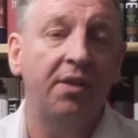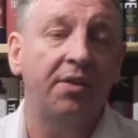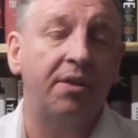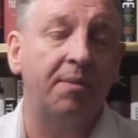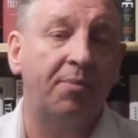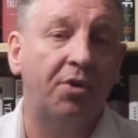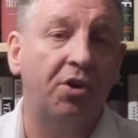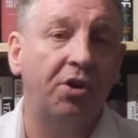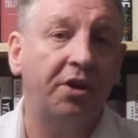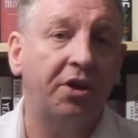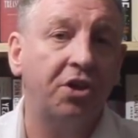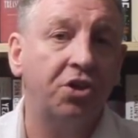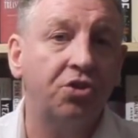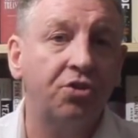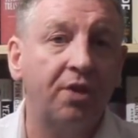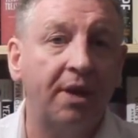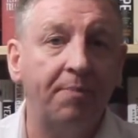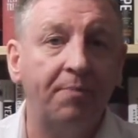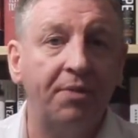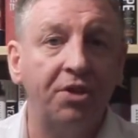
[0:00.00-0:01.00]
the boy in the
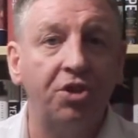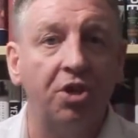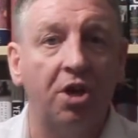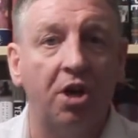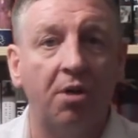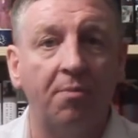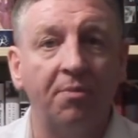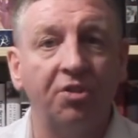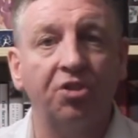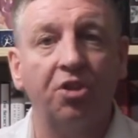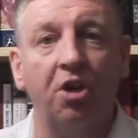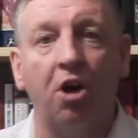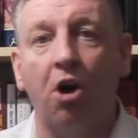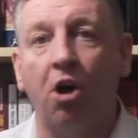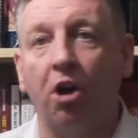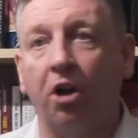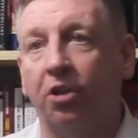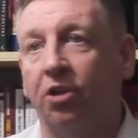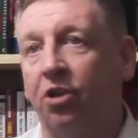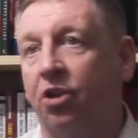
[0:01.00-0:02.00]
striped pyjamas, the
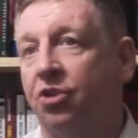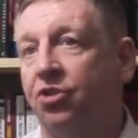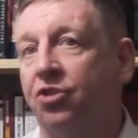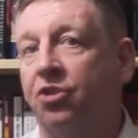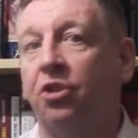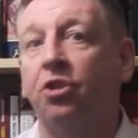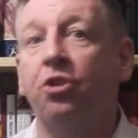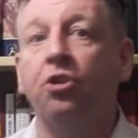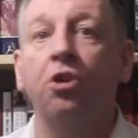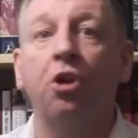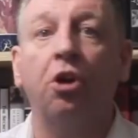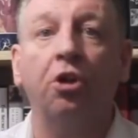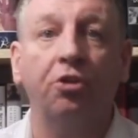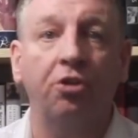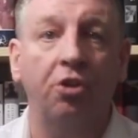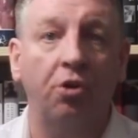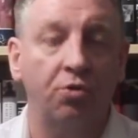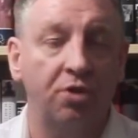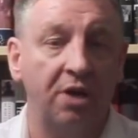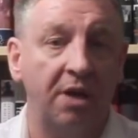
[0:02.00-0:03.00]
Holocaust, and God
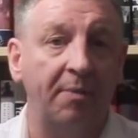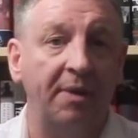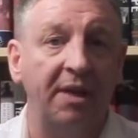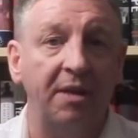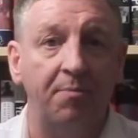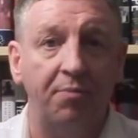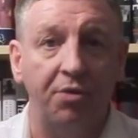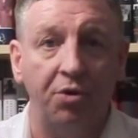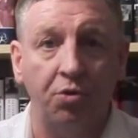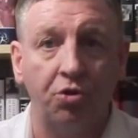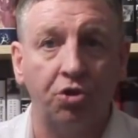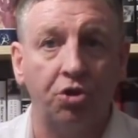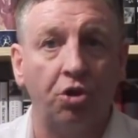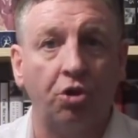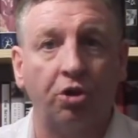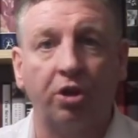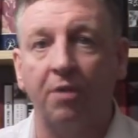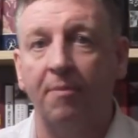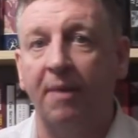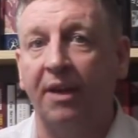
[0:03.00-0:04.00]
knows how many books,
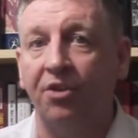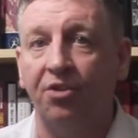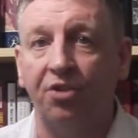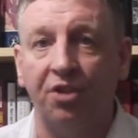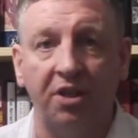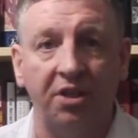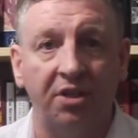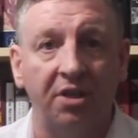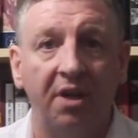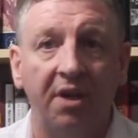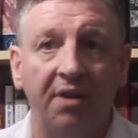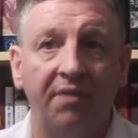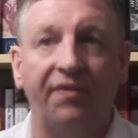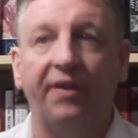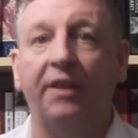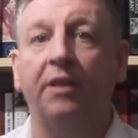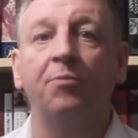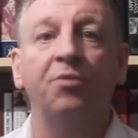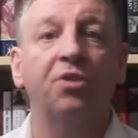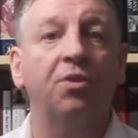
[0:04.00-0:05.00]
documentaries,
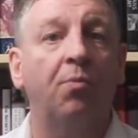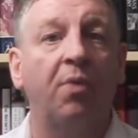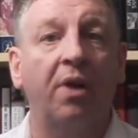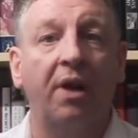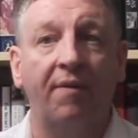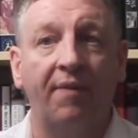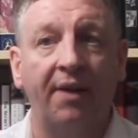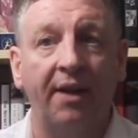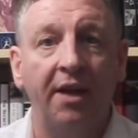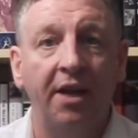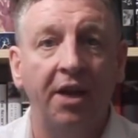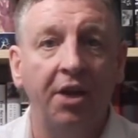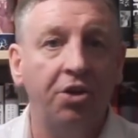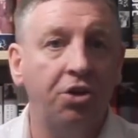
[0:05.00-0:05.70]
films and whatever.